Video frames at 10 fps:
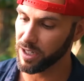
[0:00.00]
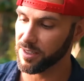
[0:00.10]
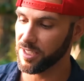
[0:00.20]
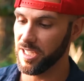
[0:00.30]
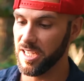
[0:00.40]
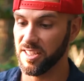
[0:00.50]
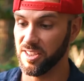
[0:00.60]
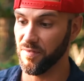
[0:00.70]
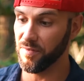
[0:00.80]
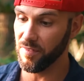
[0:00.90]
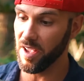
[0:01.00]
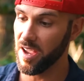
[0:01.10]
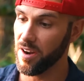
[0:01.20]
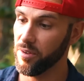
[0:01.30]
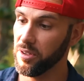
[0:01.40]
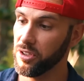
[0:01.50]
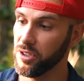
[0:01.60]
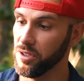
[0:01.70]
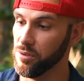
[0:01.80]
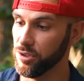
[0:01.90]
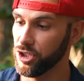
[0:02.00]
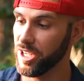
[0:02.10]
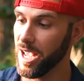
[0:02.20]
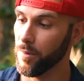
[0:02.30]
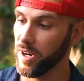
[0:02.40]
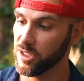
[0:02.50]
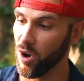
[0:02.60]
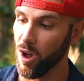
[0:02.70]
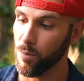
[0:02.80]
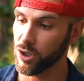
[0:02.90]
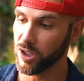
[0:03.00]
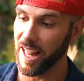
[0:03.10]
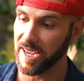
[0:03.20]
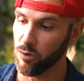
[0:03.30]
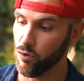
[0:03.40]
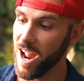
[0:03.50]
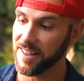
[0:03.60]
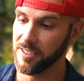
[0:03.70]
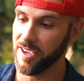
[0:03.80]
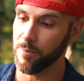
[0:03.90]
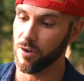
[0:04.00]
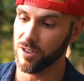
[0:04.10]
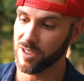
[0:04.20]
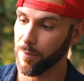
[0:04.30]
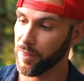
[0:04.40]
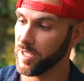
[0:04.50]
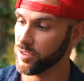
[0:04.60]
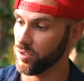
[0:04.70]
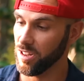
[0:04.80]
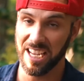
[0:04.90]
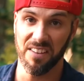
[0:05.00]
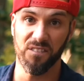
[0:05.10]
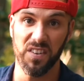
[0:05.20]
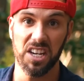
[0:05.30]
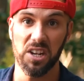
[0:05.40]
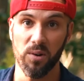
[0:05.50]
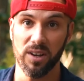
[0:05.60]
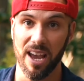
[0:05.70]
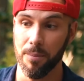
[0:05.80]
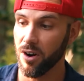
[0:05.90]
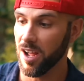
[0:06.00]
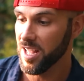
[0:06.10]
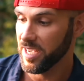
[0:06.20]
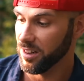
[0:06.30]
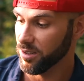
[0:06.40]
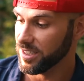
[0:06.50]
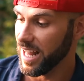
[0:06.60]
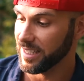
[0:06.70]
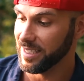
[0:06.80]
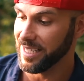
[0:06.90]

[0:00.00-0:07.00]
we can see, it's a very huge camera. It's almost like a red camera or something, so like a video camera. It looks like a